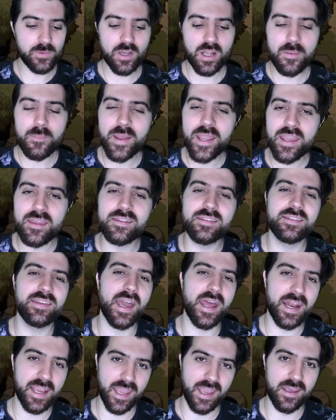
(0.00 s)
We're going to make a
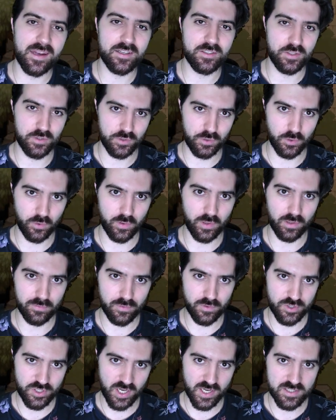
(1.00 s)
dedicated tutorial
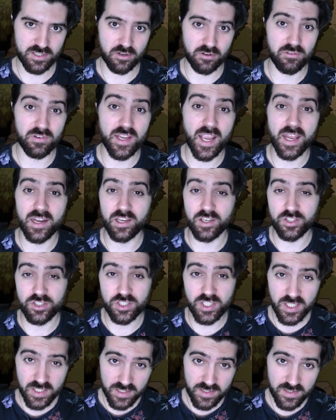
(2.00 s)
for just creating
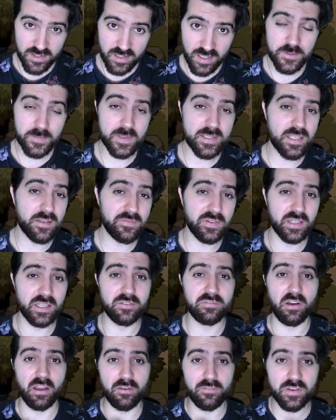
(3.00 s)
sheets, specifically
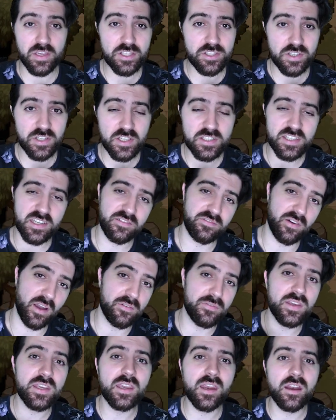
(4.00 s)
5e sheets and
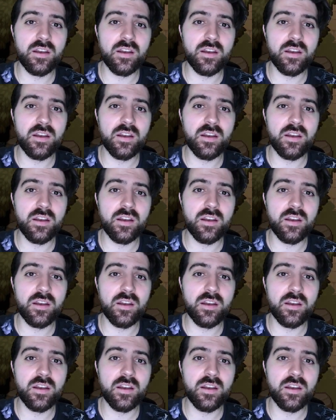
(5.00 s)
5e